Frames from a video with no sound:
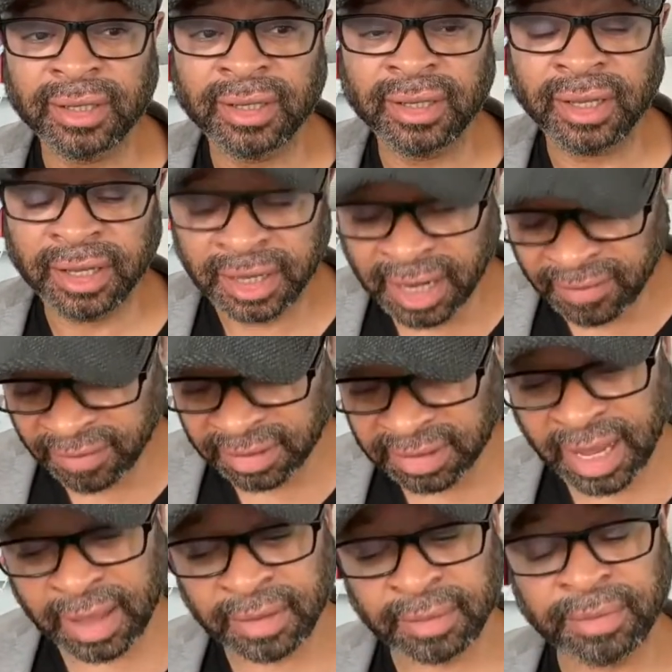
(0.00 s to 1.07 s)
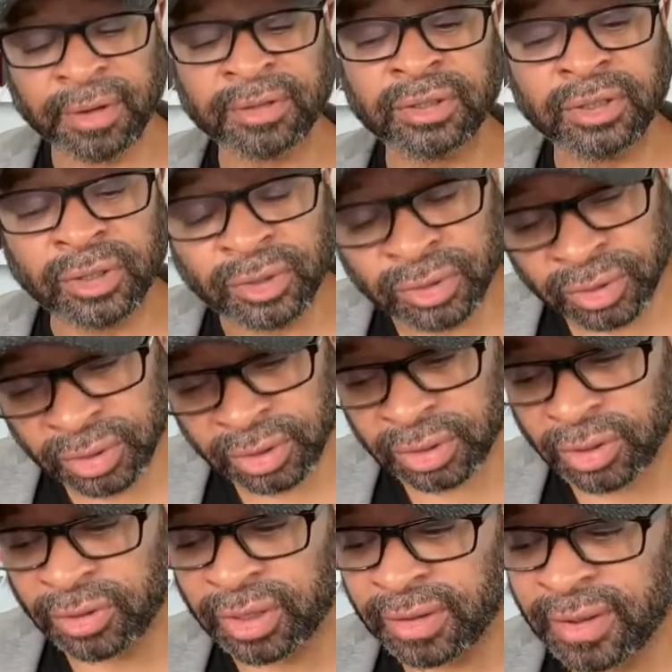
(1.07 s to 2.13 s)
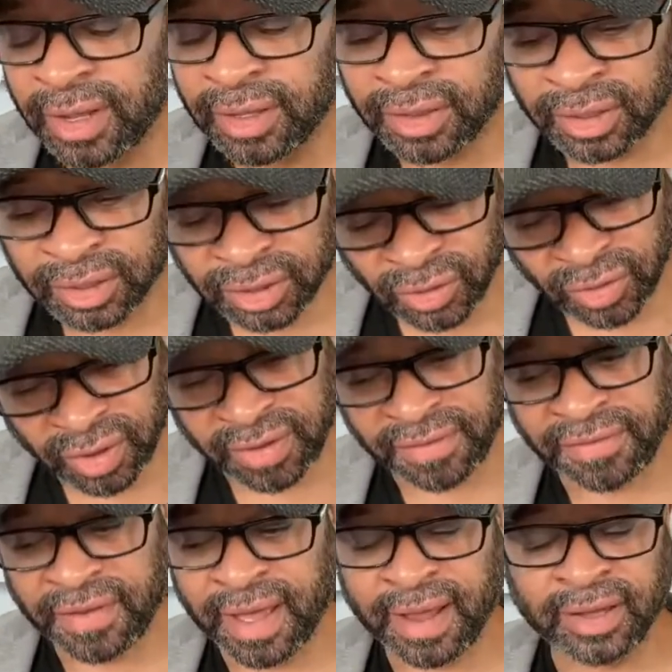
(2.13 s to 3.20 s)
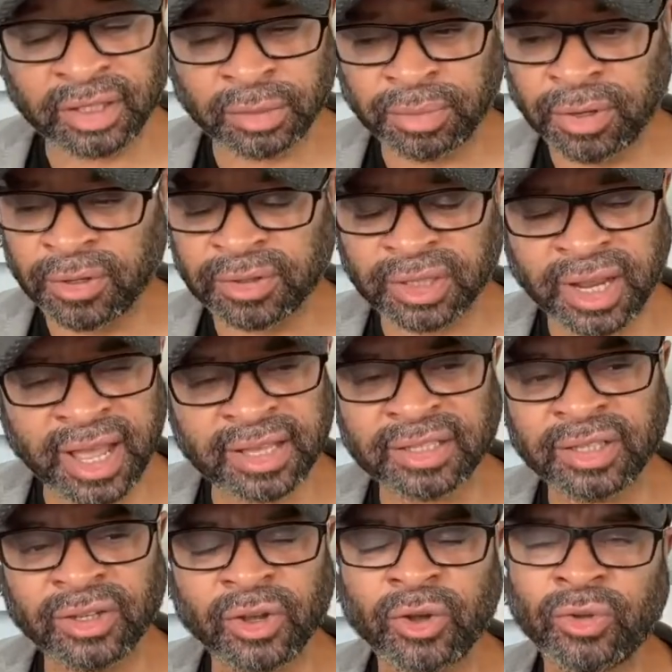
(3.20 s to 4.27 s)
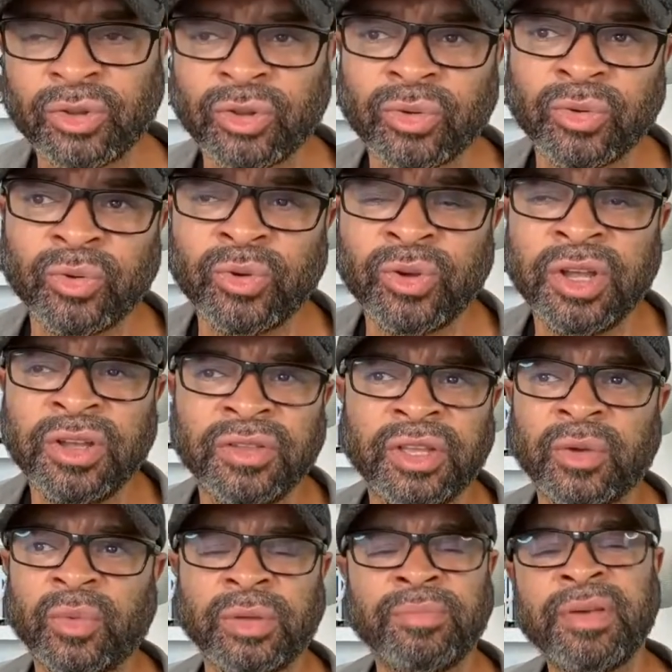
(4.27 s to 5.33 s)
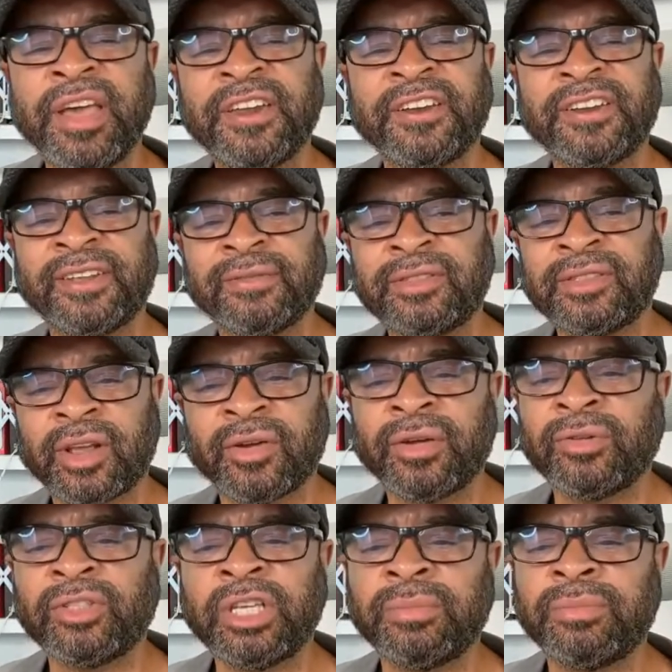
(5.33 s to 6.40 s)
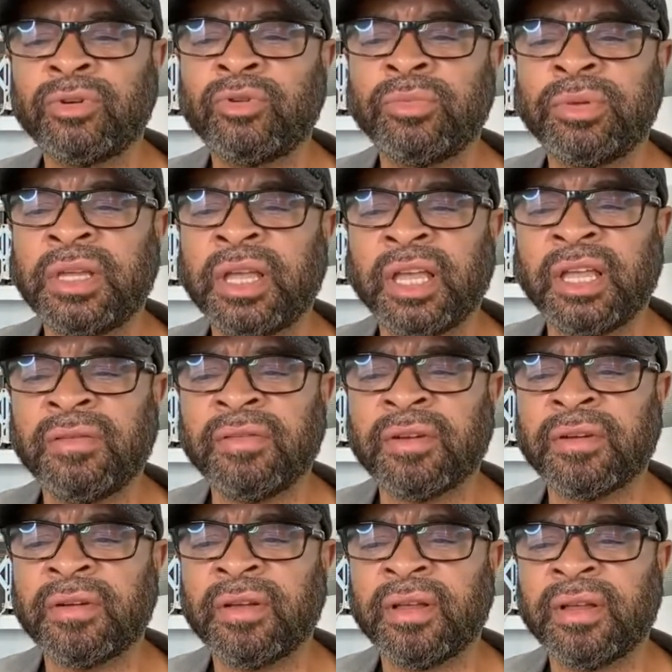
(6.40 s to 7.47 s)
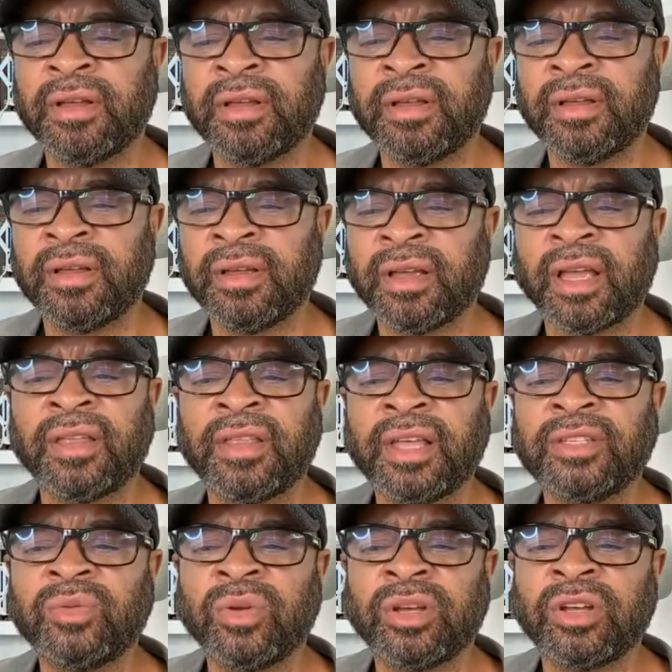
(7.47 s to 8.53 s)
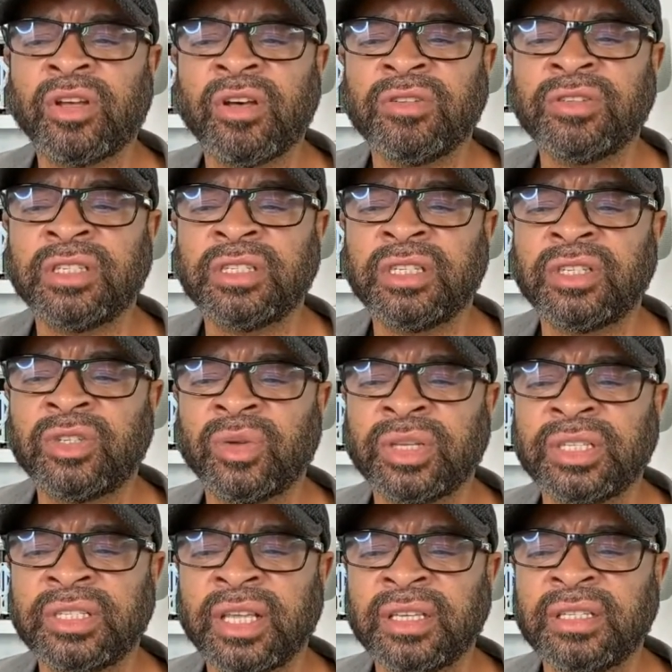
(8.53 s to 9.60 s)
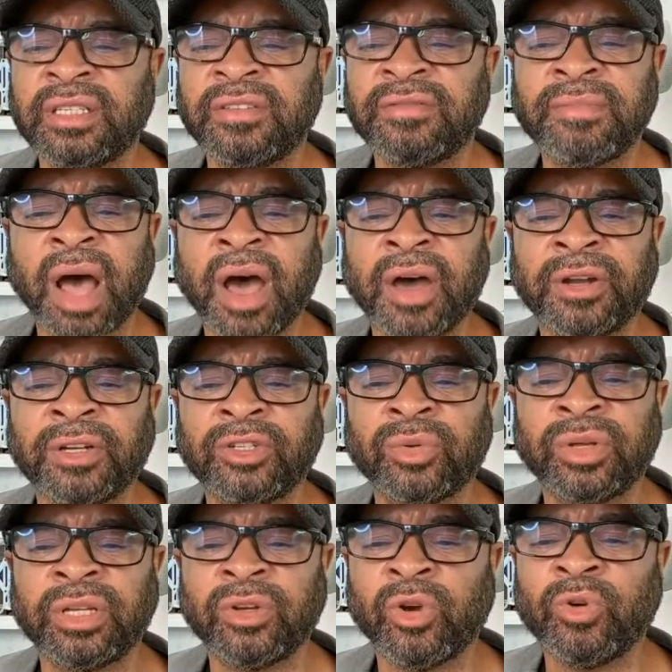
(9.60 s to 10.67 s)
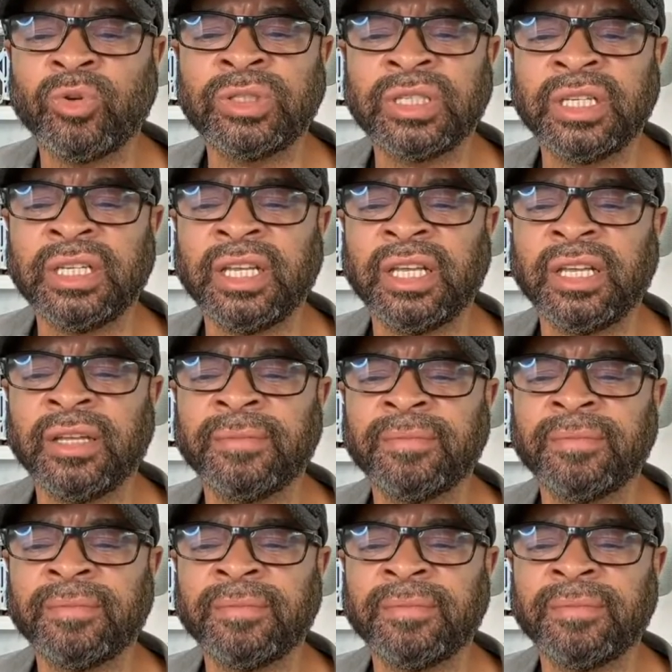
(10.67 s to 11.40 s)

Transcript: And every time the person goes through the circuit fires, the person has to go through the repetitive stereotypical behavior. And that's what causes this excessive monitoring, OCD.